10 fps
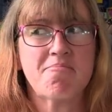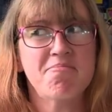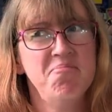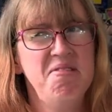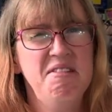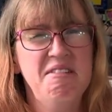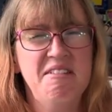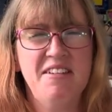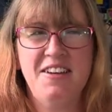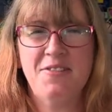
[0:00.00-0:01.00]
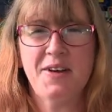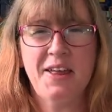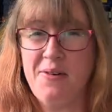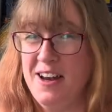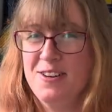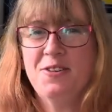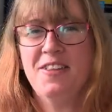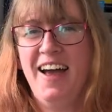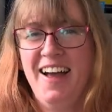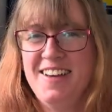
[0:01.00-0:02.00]
you really want to do
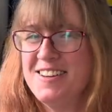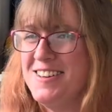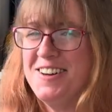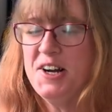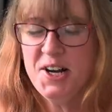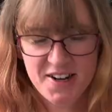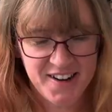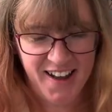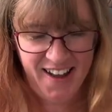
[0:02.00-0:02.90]
that? You sure?